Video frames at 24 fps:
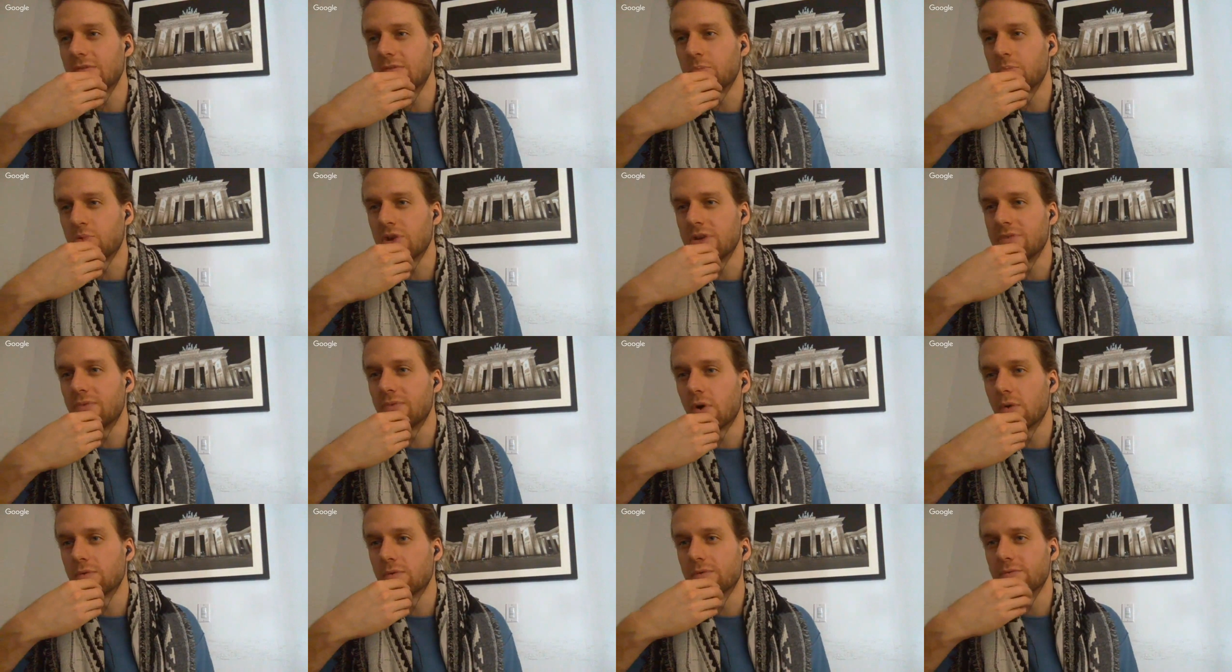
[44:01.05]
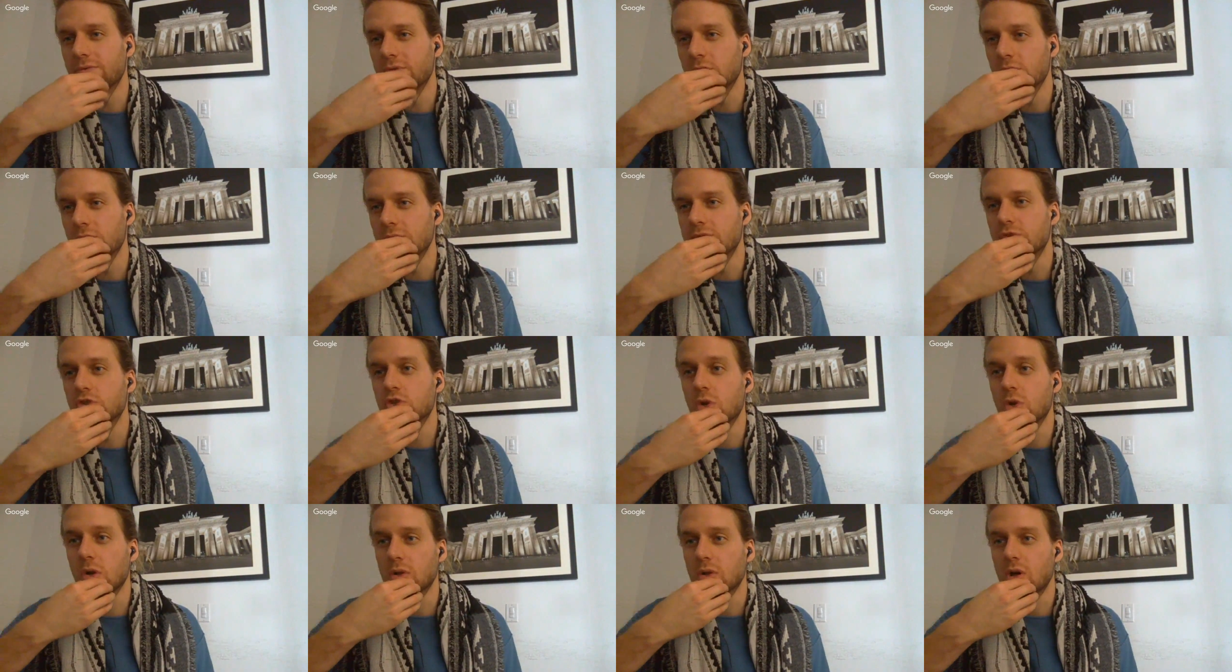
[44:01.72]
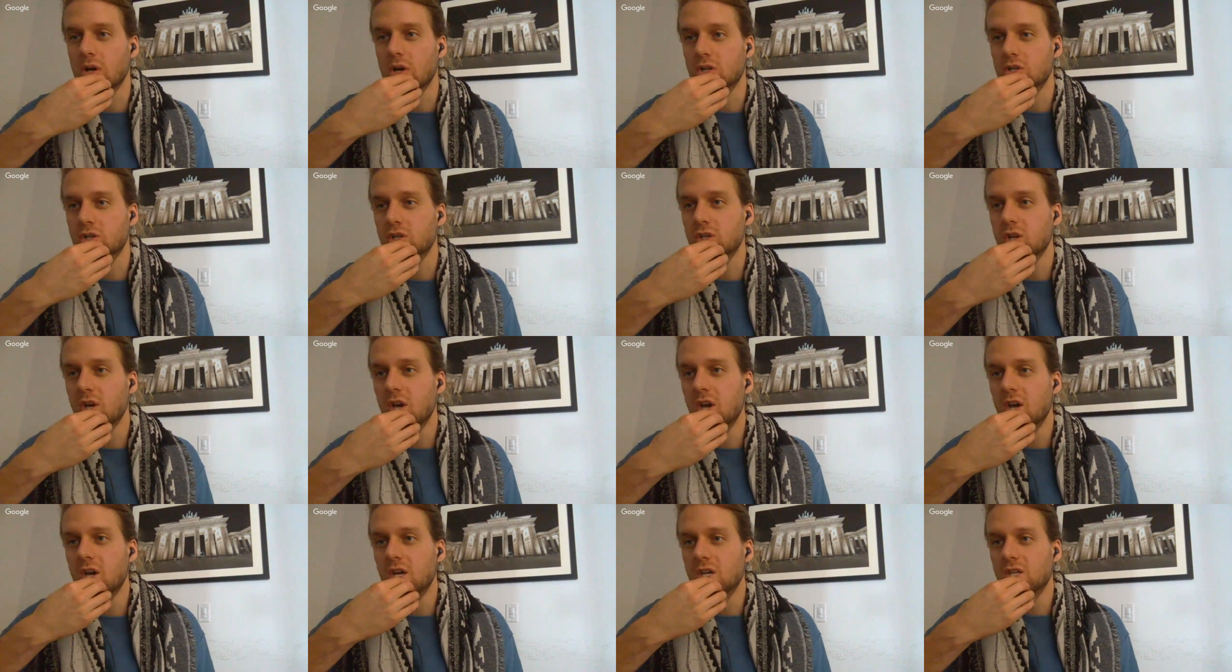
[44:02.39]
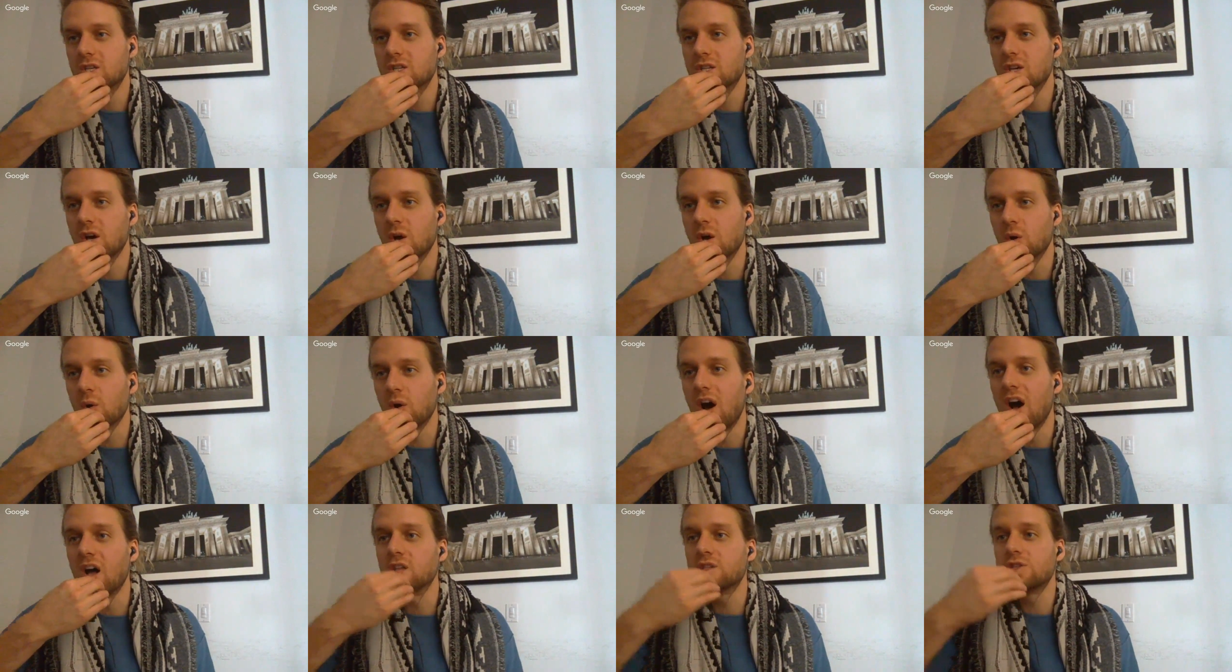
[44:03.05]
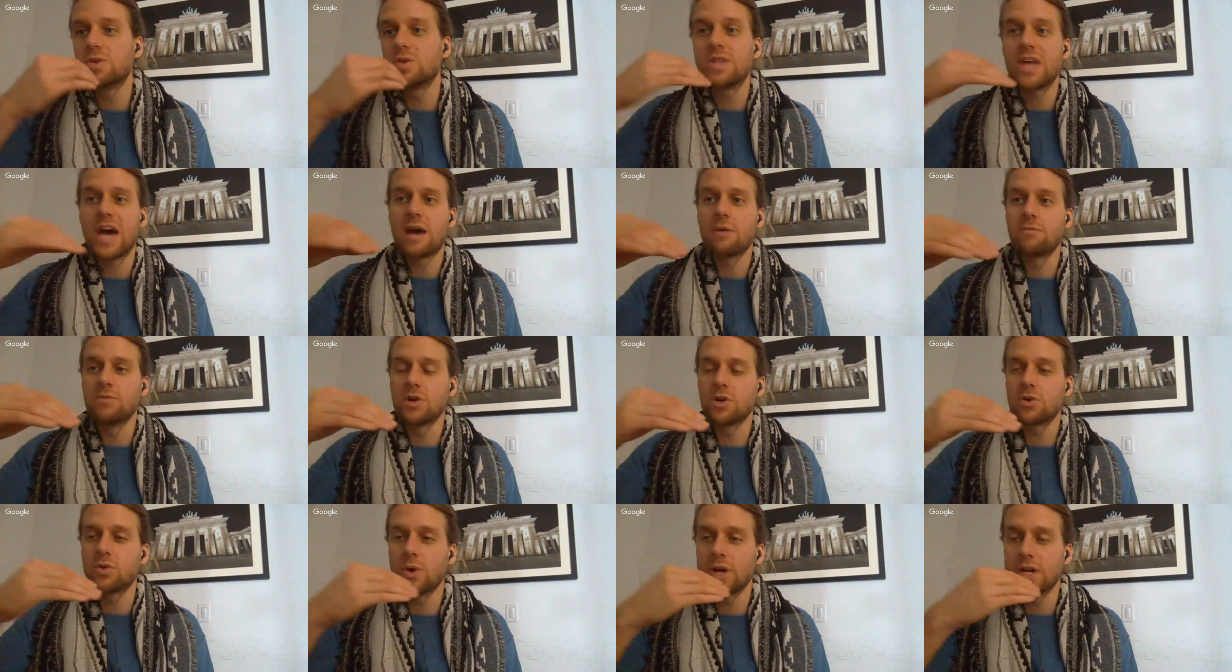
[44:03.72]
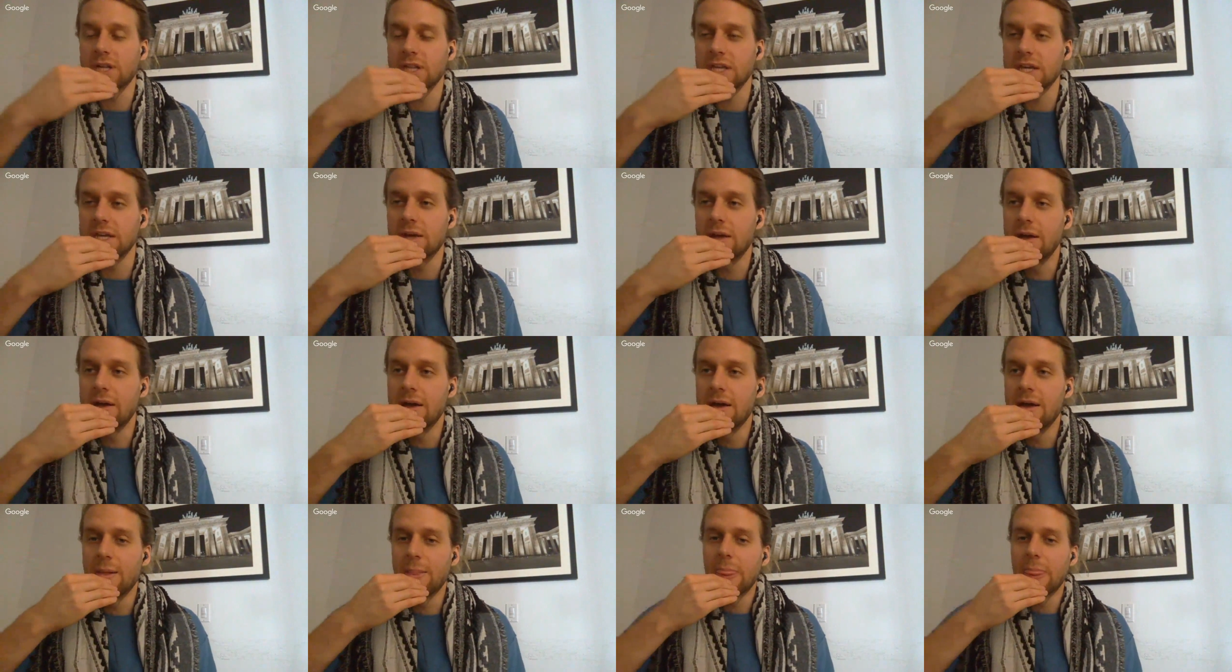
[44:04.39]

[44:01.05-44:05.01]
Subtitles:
you give a brief overview of Judolaunch? So I'll do that real quickly.